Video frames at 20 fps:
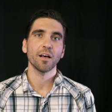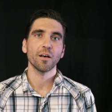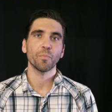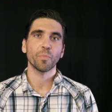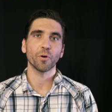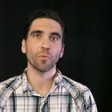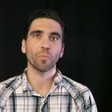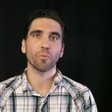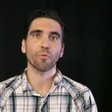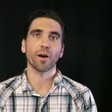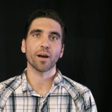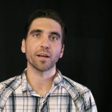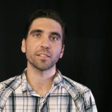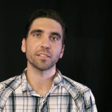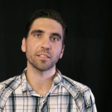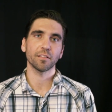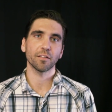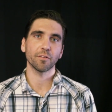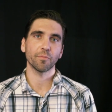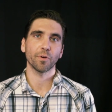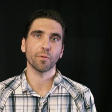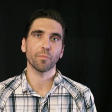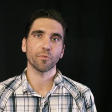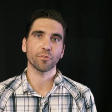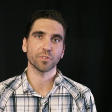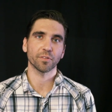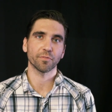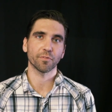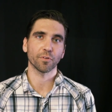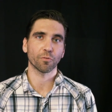Bill Price and the
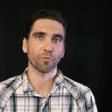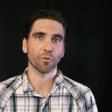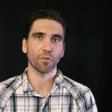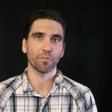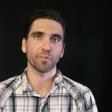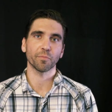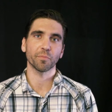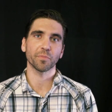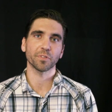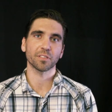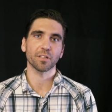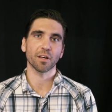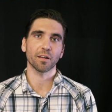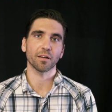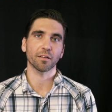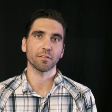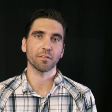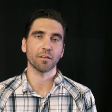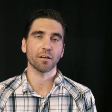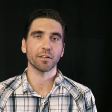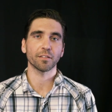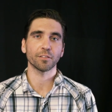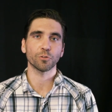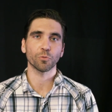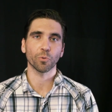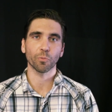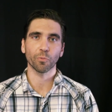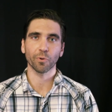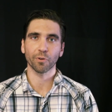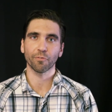members of the Groveland Masonic Lodge
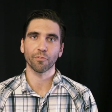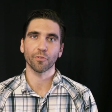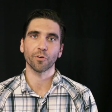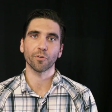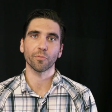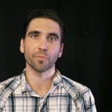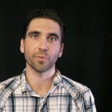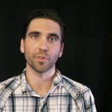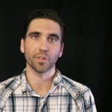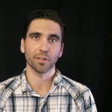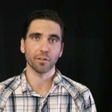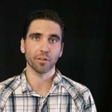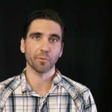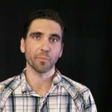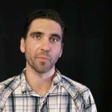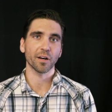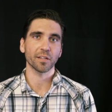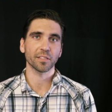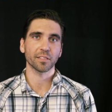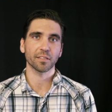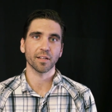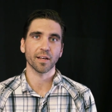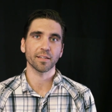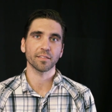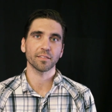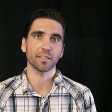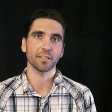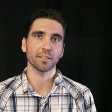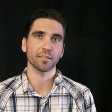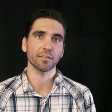where we filmed the Lamaze
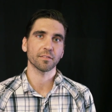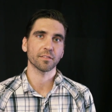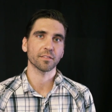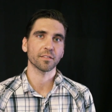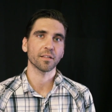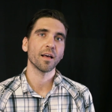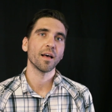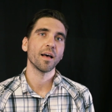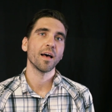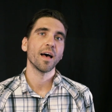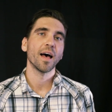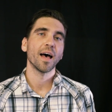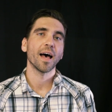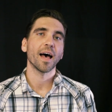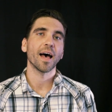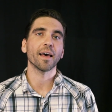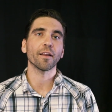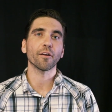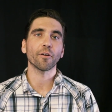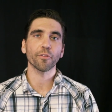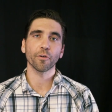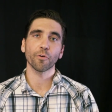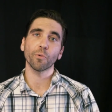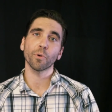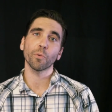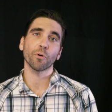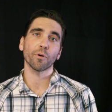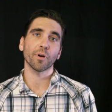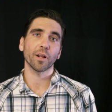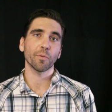class scenes. And although we
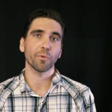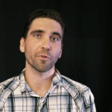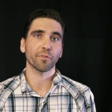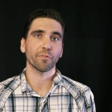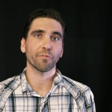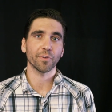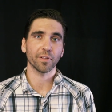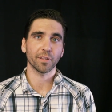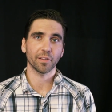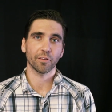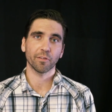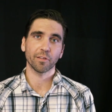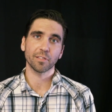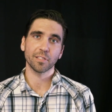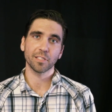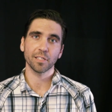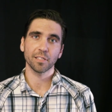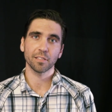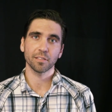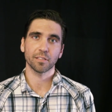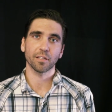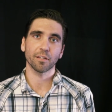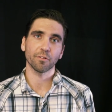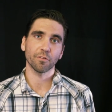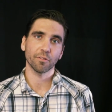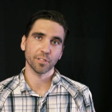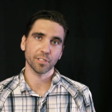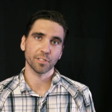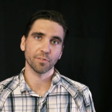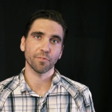weren't able to fit the scenes into
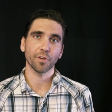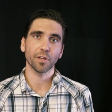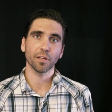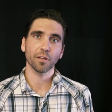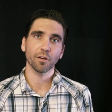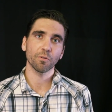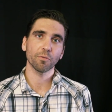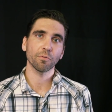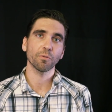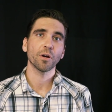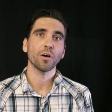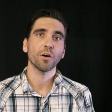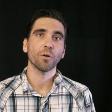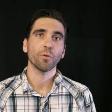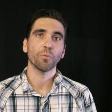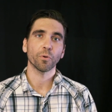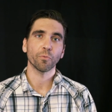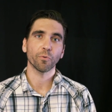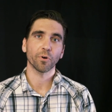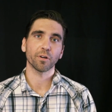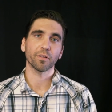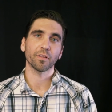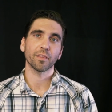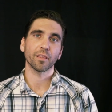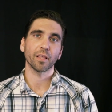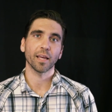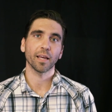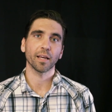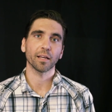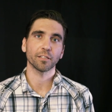this video, we want to
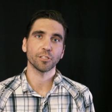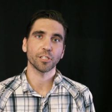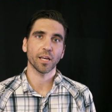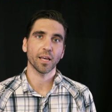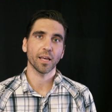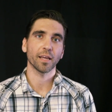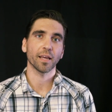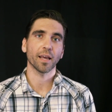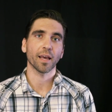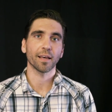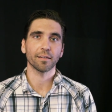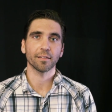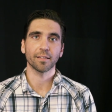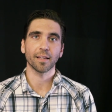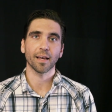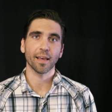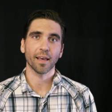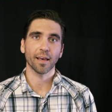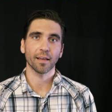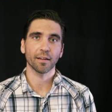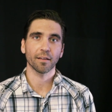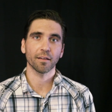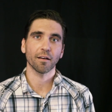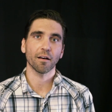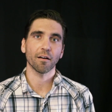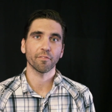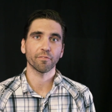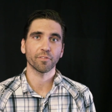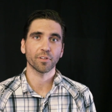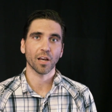thank Jay and Diana
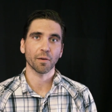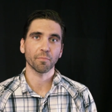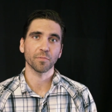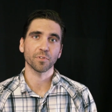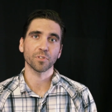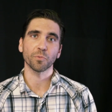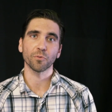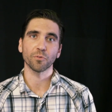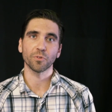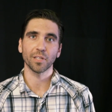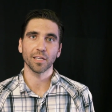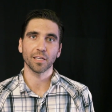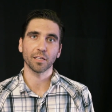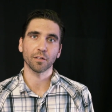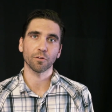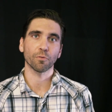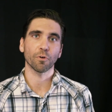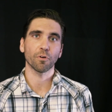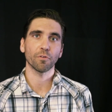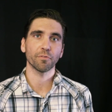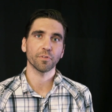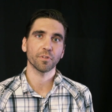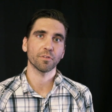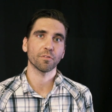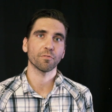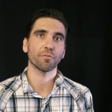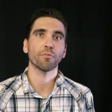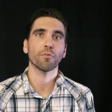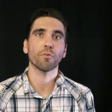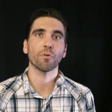of Timeless Boutique in Groveland
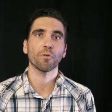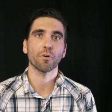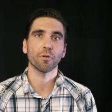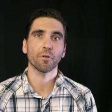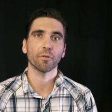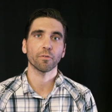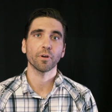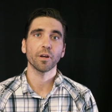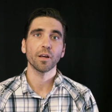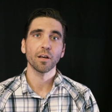for